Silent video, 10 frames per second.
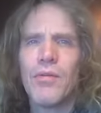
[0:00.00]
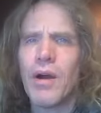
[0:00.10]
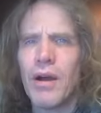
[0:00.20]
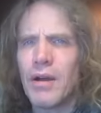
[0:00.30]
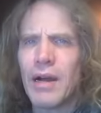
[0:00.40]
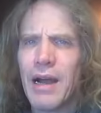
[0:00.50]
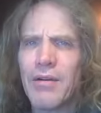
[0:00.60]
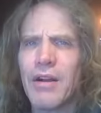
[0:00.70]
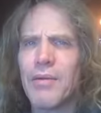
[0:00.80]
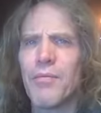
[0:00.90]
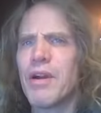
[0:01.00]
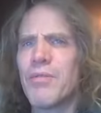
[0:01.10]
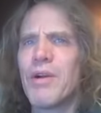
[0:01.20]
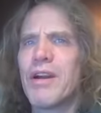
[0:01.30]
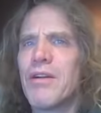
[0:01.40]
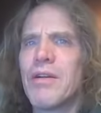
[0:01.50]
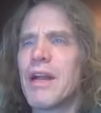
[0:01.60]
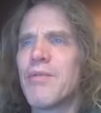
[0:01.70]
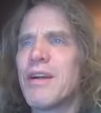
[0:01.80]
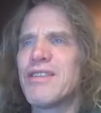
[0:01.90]
Well, how come? Where, where,
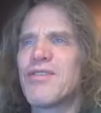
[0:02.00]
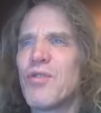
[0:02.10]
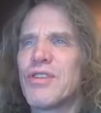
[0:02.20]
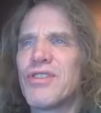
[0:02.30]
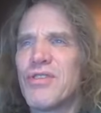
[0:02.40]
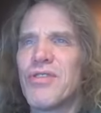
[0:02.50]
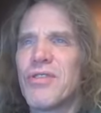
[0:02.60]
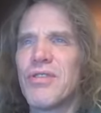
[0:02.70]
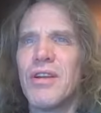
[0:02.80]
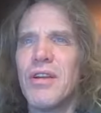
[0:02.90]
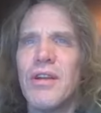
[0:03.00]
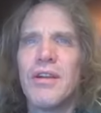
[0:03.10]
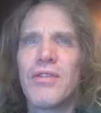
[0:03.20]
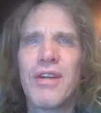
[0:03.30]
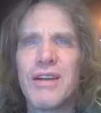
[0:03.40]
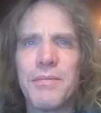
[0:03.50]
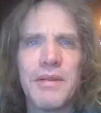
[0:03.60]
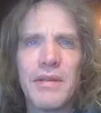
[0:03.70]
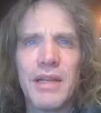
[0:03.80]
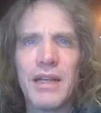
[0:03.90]
how do I source your
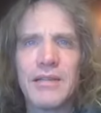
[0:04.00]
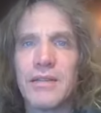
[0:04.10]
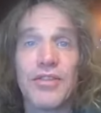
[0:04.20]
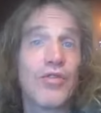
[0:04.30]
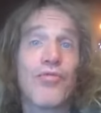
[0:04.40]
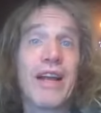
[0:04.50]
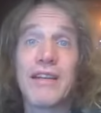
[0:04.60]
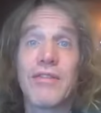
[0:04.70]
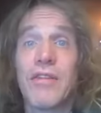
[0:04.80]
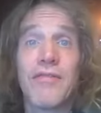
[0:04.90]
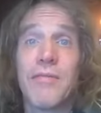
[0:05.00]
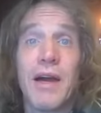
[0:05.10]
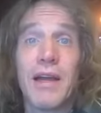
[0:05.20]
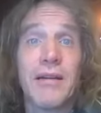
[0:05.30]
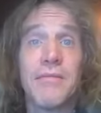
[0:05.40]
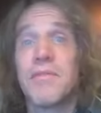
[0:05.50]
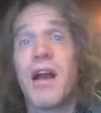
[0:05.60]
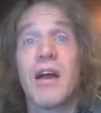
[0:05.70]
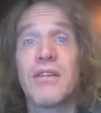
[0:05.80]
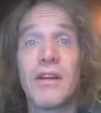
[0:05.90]
credibility as a director of my
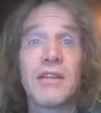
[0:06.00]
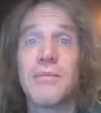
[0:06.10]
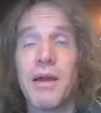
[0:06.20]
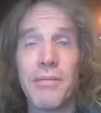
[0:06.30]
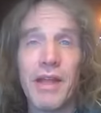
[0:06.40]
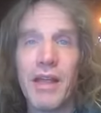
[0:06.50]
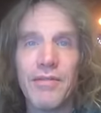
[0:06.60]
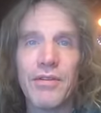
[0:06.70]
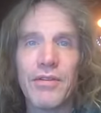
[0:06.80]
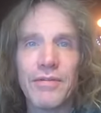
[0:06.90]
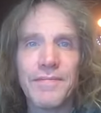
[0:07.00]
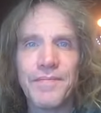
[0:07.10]
conduct and my behavior?